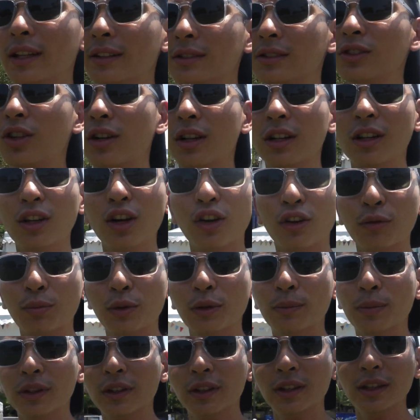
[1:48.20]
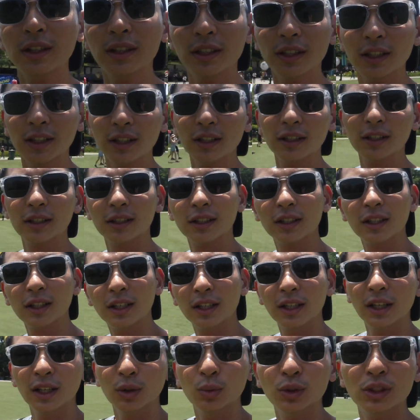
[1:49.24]
there's not a lot of people here,
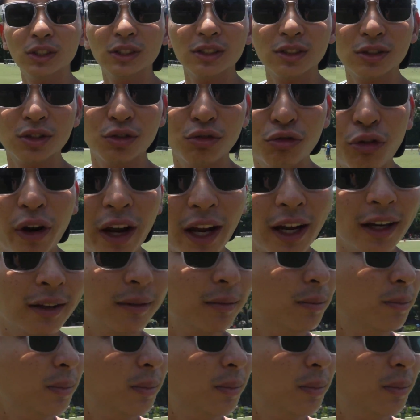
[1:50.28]
which is great.